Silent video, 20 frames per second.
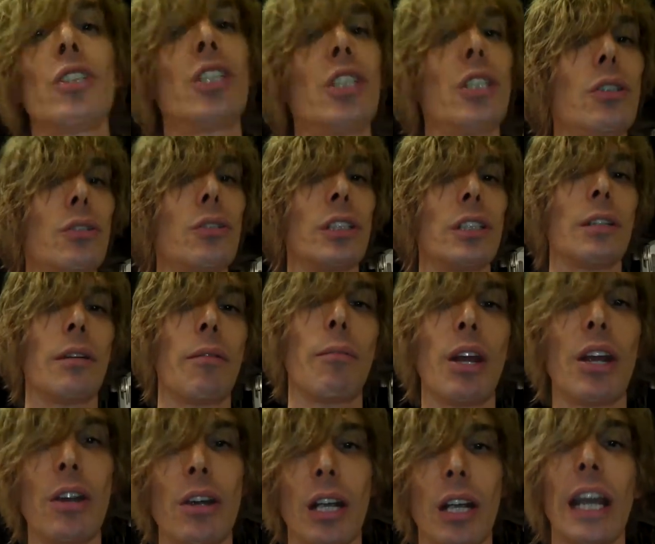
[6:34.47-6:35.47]
children in
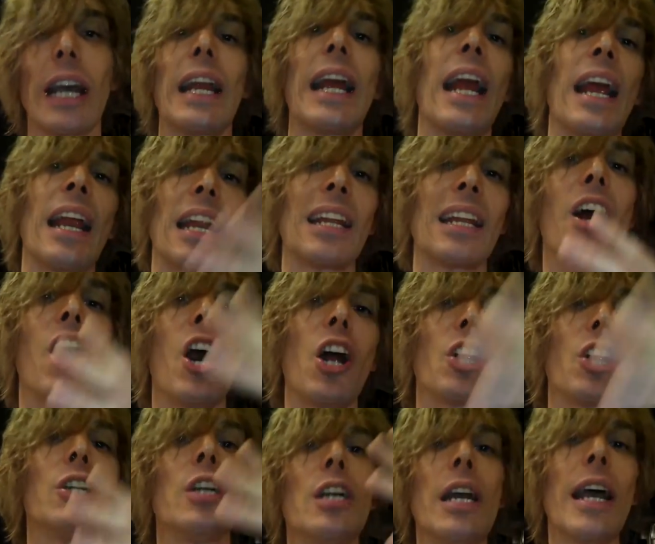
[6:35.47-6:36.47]
America
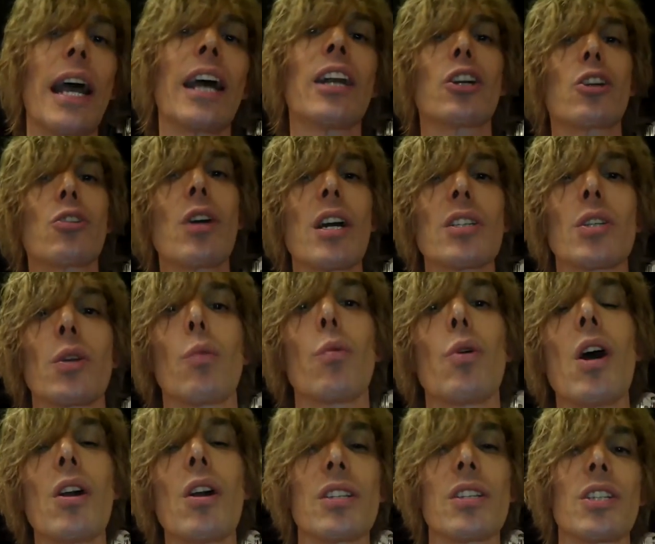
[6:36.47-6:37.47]
and across the
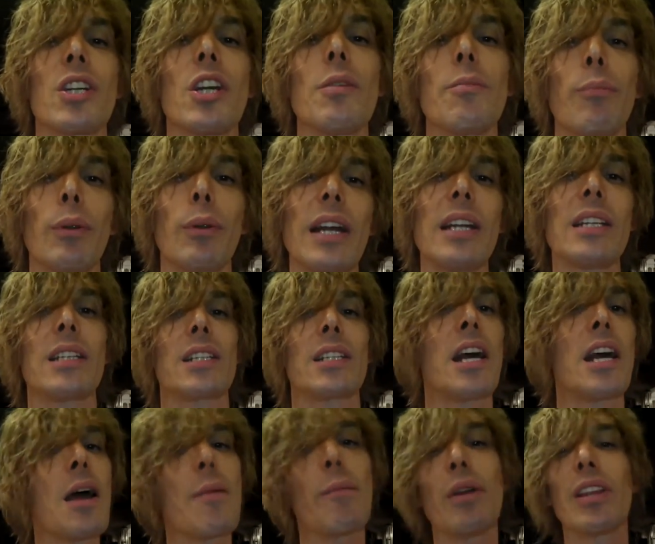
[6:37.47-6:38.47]
world in certain places.
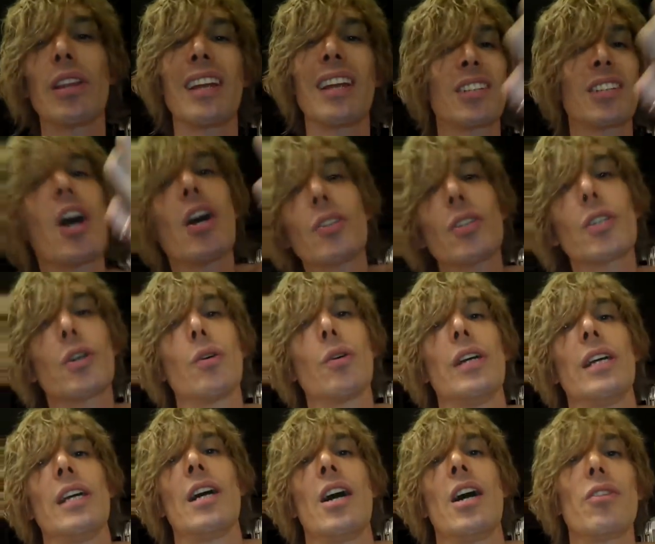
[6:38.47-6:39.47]
But there's also
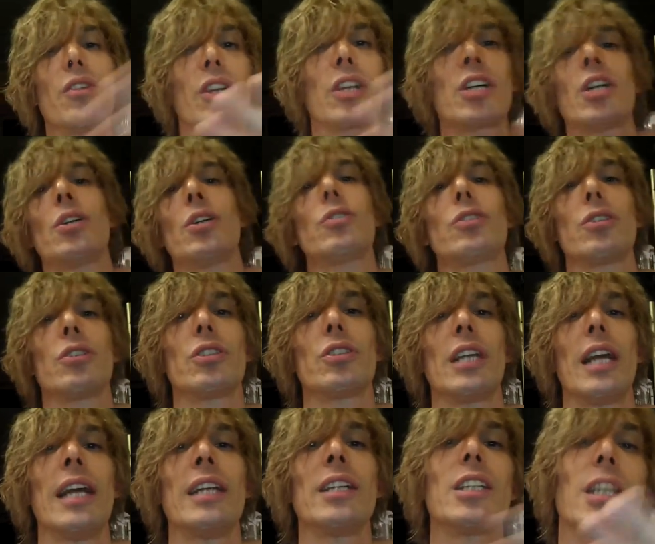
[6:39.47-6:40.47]
other cultures
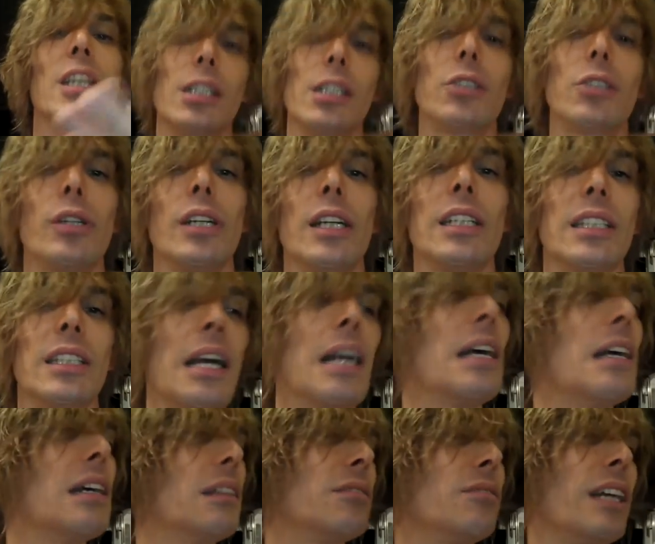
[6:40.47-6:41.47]
and countries
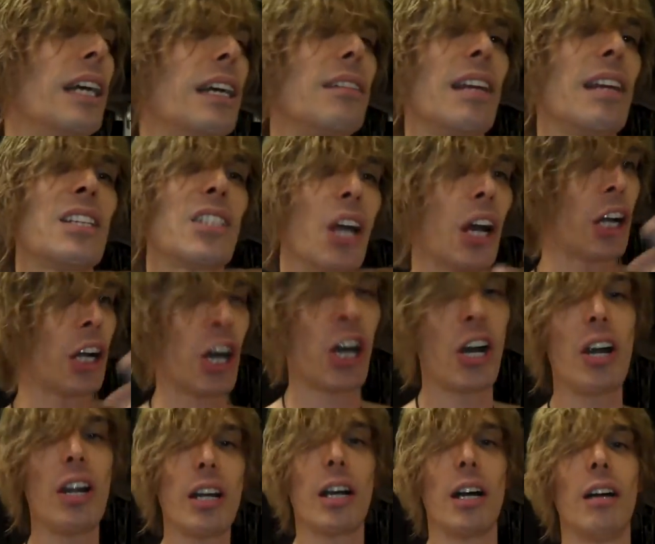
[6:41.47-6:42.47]
that it's
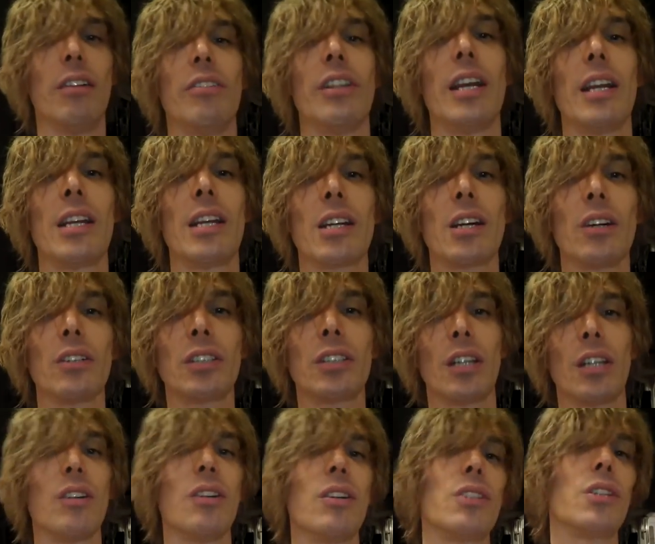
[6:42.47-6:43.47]
unheard of, that, you know,
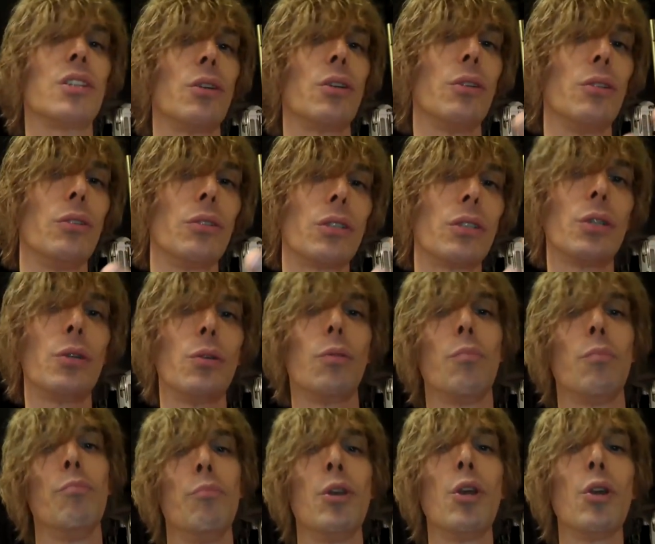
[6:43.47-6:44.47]

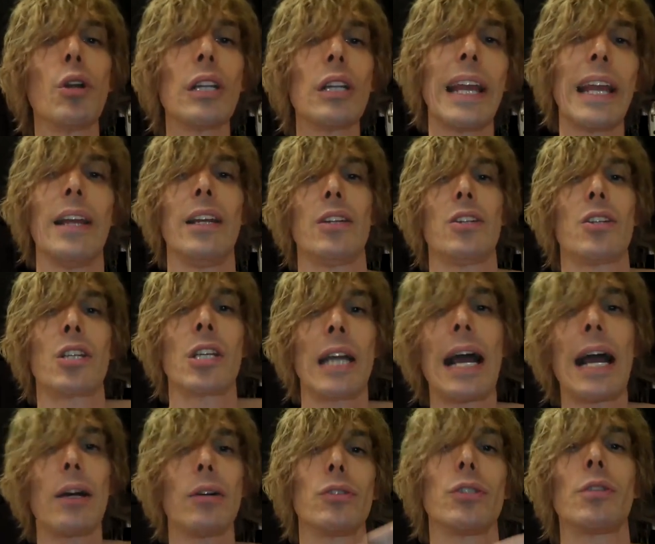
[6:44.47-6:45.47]
to mutilate a
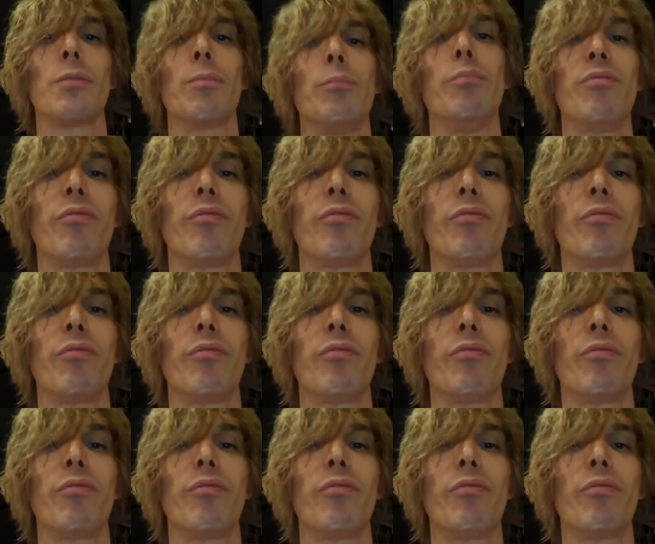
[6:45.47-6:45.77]
child's